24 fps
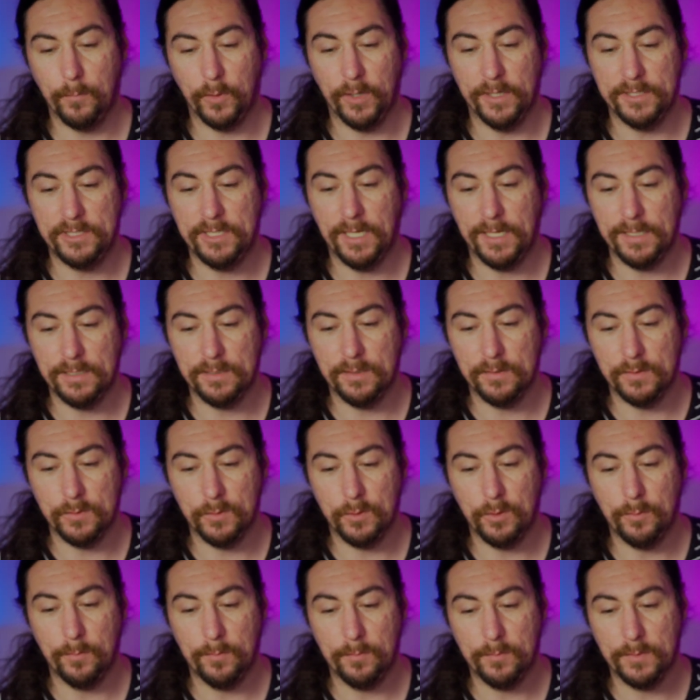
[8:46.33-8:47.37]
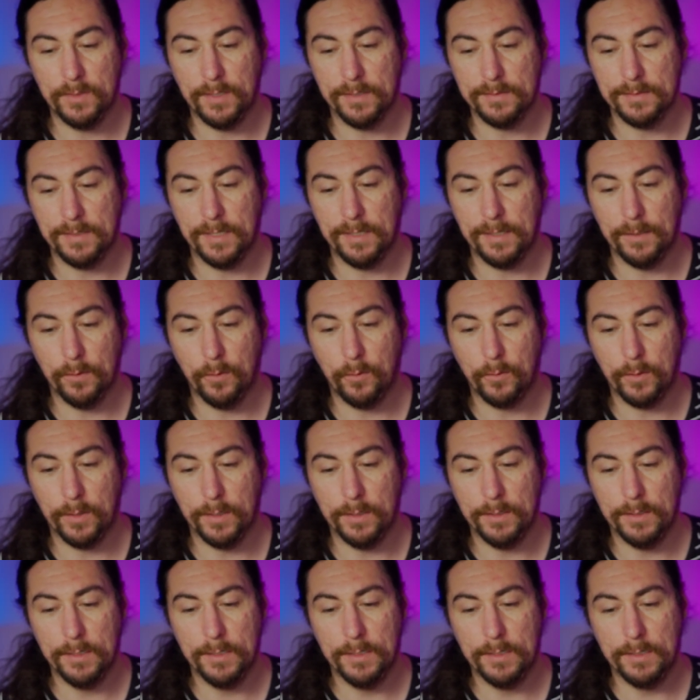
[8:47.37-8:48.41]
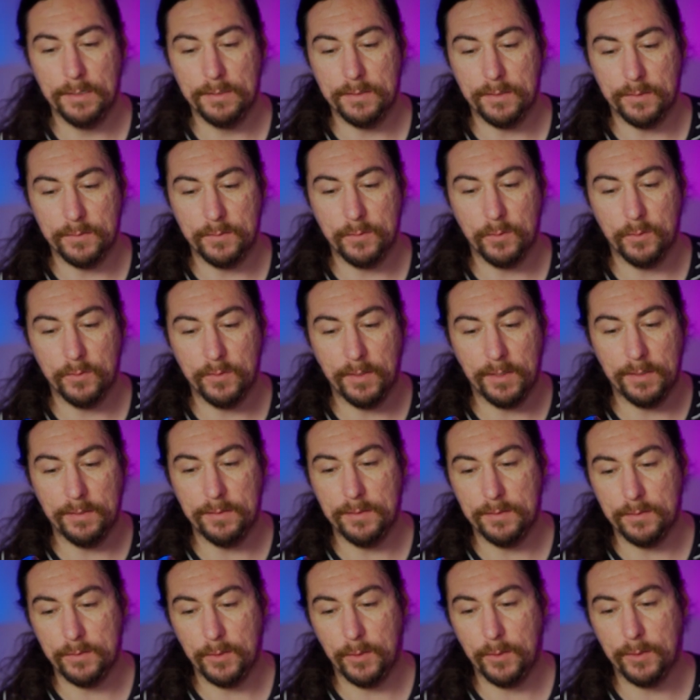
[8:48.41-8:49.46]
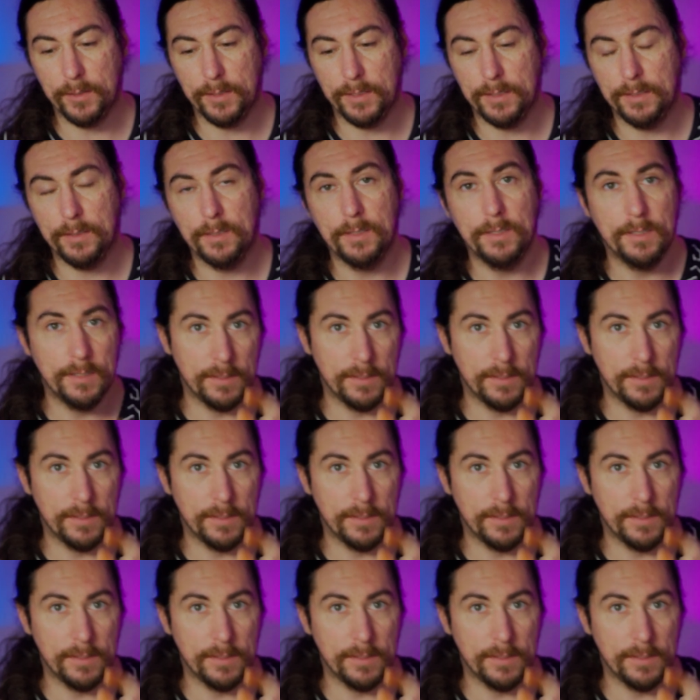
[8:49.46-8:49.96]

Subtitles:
I change the zoom. It doesn't get any longer, so it's all done internally.